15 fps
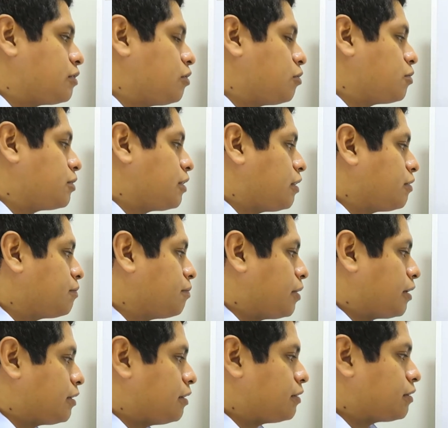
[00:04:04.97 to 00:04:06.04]
lowered down
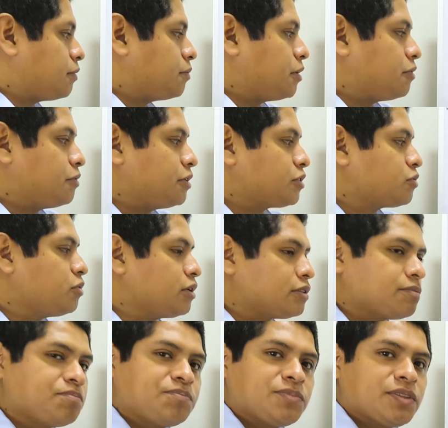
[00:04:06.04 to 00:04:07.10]
by the time they reach
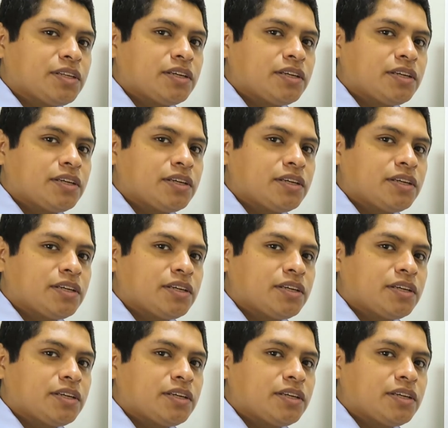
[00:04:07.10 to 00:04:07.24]
quant,